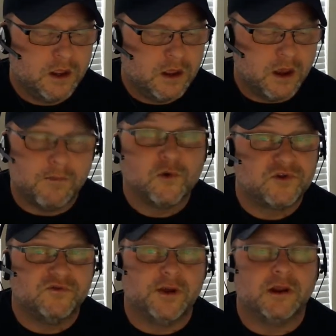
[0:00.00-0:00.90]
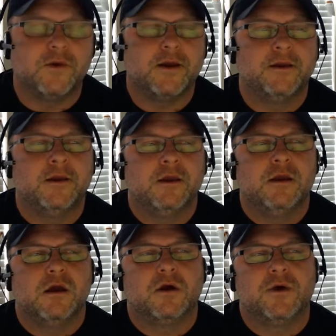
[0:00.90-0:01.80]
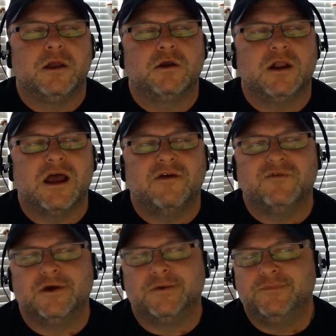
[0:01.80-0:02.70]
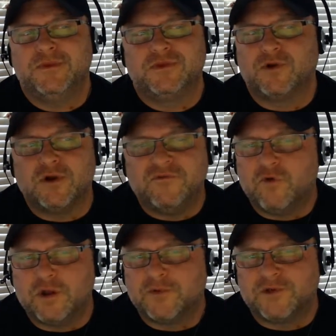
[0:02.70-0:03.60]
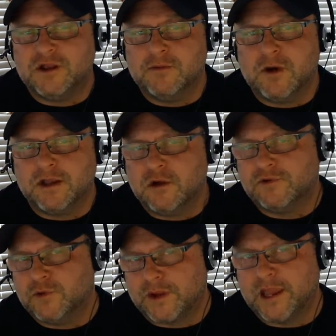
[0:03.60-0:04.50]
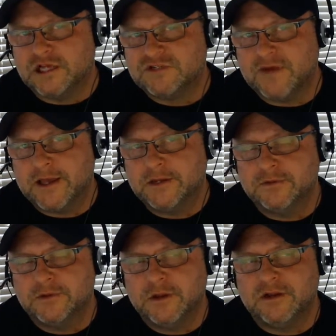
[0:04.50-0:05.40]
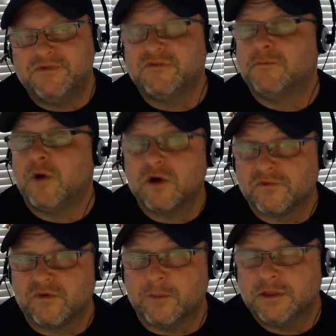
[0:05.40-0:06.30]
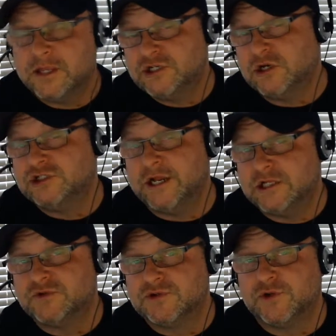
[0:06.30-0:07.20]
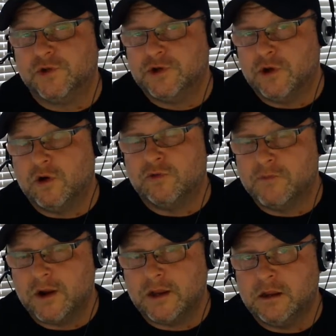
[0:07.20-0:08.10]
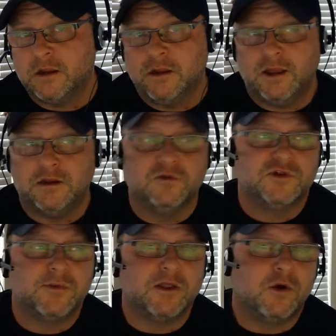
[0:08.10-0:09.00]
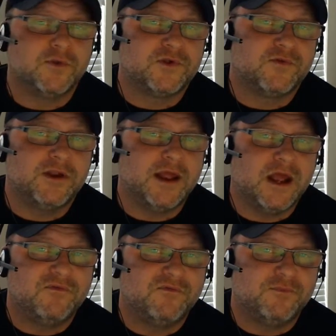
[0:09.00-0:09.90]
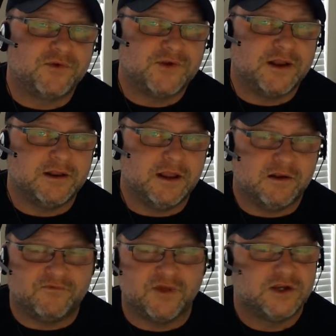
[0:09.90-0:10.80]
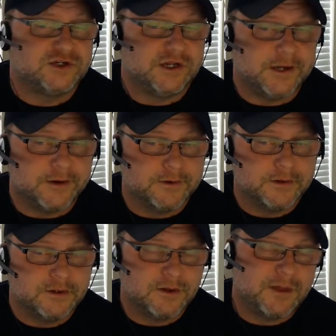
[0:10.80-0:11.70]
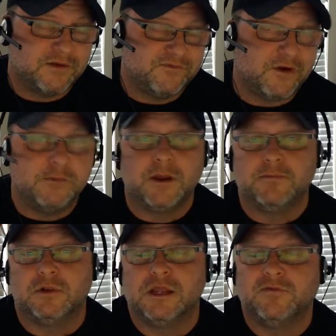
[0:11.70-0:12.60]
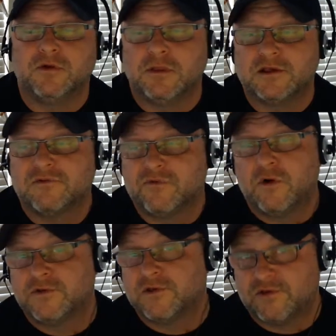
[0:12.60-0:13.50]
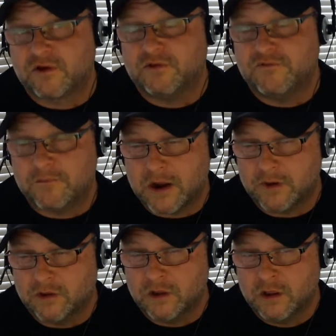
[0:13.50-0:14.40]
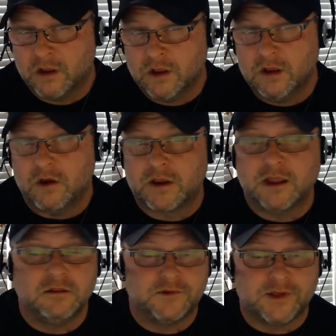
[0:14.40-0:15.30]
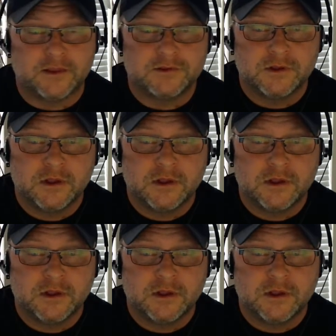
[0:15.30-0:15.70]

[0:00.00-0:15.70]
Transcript: most of them anyway, all right, you're going to have 30–40% of your money goes to cash value. And if you ever borrow from it, they charge you interest on your own money, and you're losing about almost 3.5% in inflation a year. So I'm not a very big believer, unless, of course, it's strictly for burial. Okay, in loose ends.